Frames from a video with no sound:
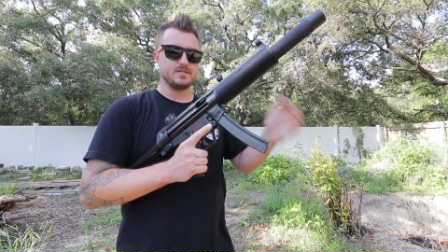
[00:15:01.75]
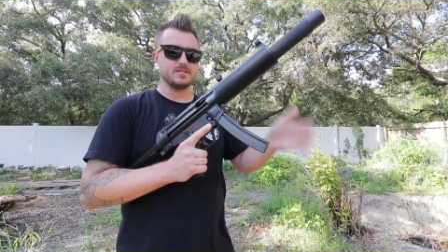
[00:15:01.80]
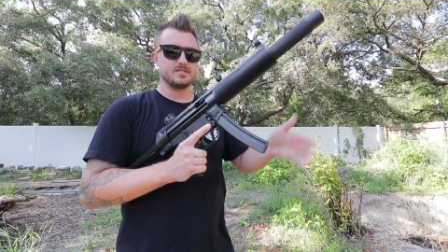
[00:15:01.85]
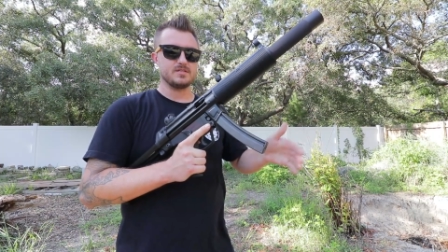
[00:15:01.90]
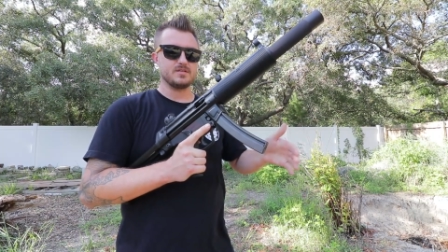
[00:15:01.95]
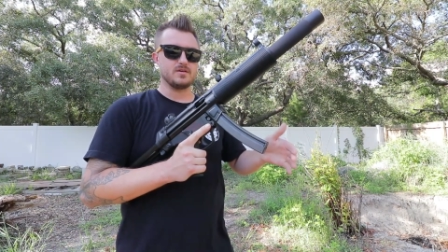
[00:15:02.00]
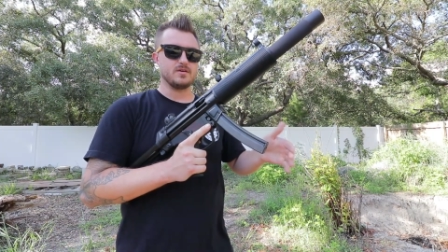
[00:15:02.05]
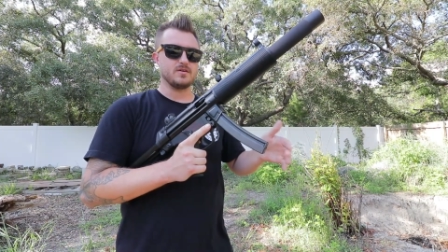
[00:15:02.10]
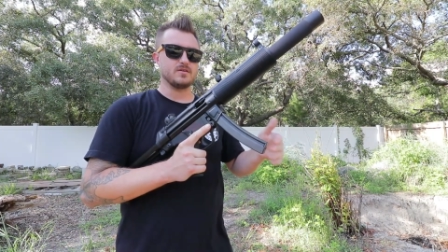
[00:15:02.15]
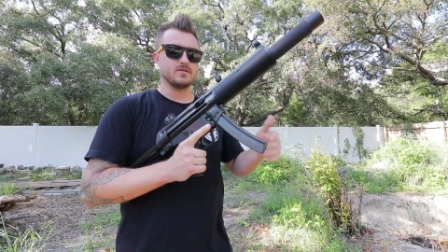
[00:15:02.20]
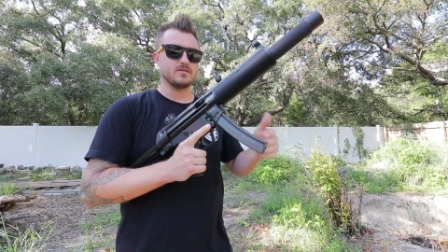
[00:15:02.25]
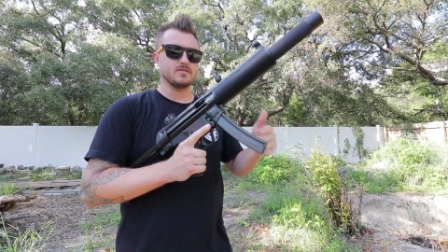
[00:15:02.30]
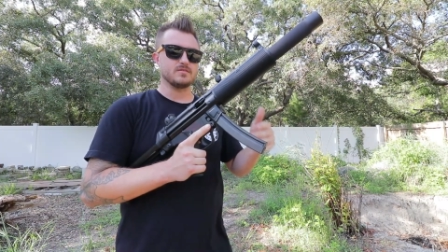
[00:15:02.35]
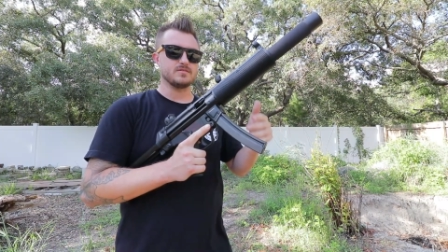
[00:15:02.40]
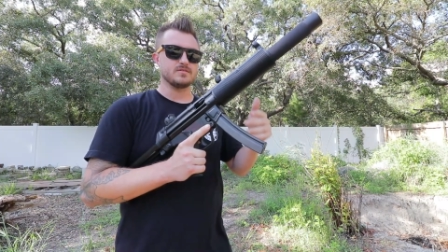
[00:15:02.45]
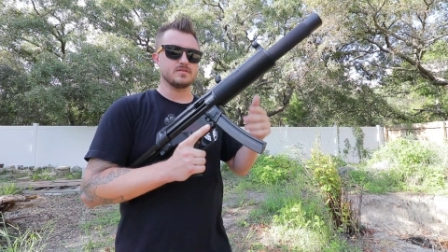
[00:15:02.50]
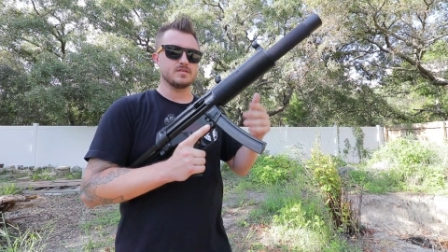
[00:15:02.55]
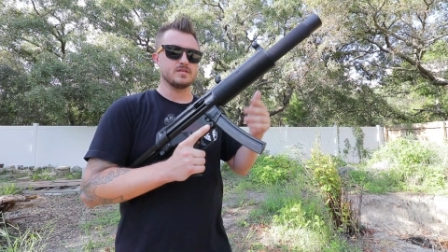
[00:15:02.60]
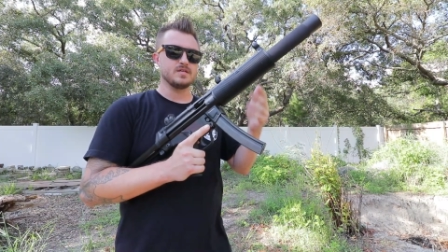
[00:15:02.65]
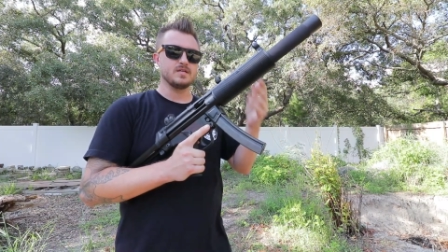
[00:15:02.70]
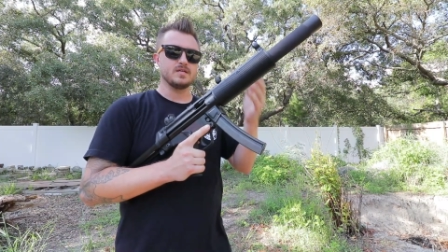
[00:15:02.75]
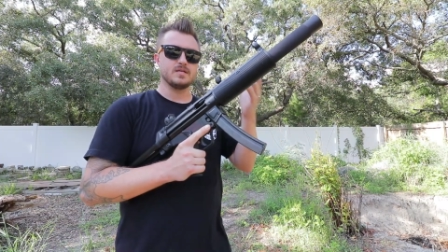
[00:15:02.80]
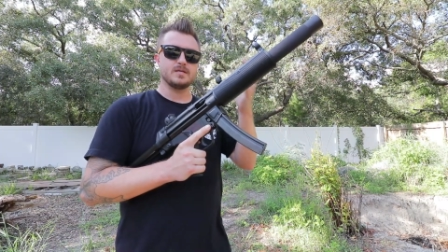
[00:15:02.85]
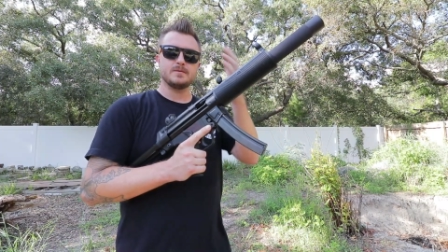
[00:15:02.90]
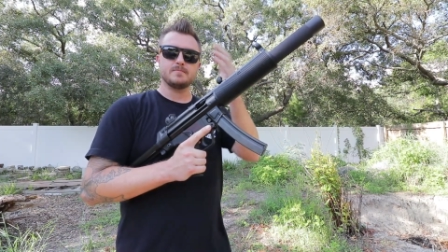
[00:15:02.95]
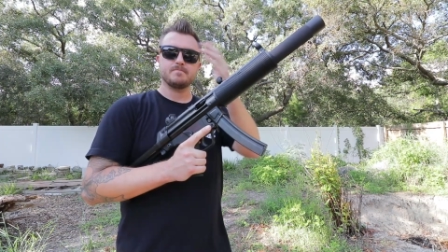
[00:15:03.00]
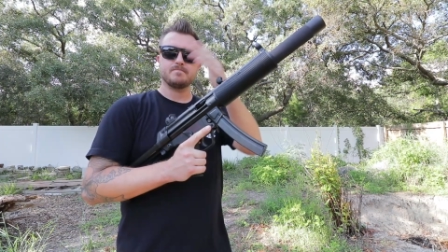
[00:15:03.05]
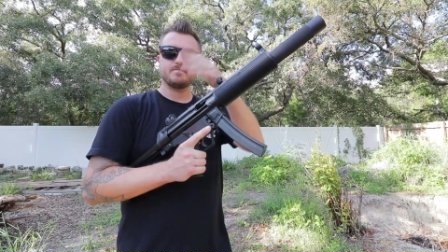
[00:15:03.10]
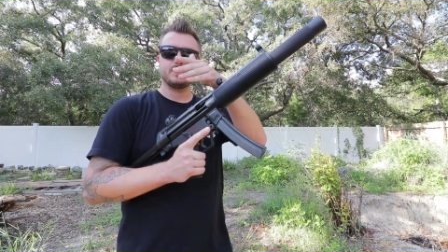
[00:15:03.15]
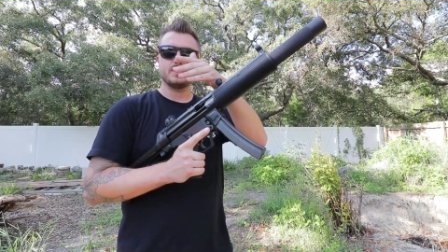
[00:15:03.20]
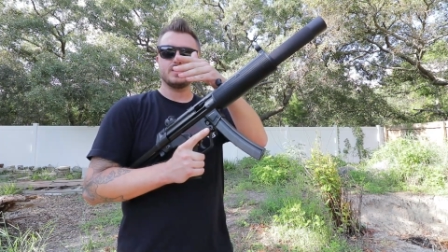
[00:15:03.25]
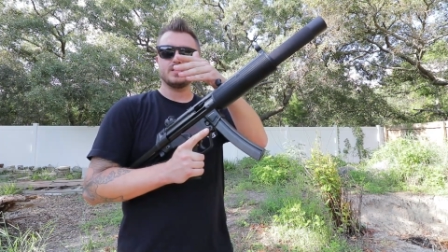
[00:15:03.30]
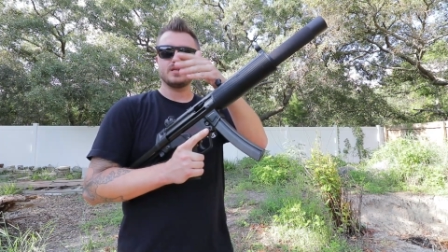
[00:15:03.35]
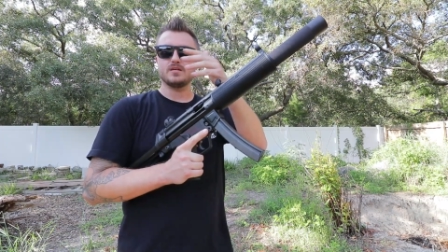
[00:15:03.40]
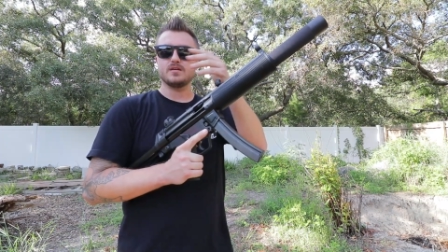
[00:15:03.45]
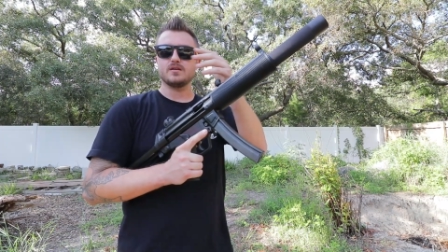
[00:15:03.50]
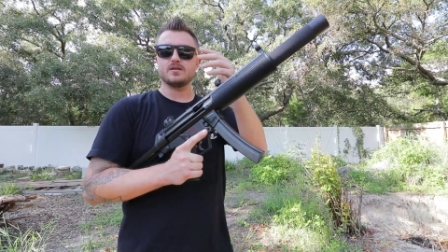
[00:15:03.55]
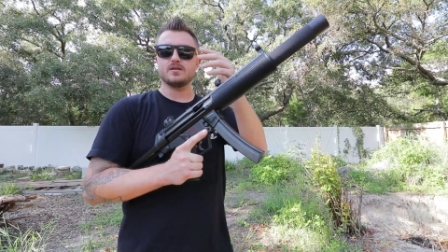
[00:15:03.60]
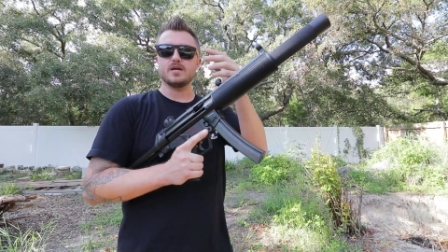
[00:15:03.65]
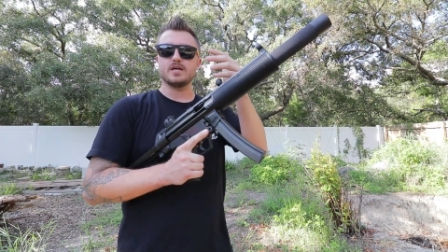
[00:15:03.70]
PTRs,
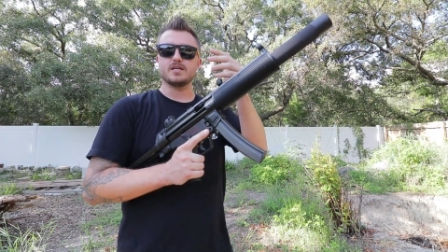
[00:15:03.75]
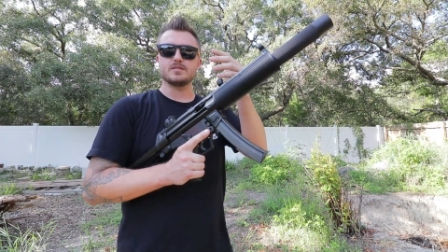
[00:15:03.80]
the uh,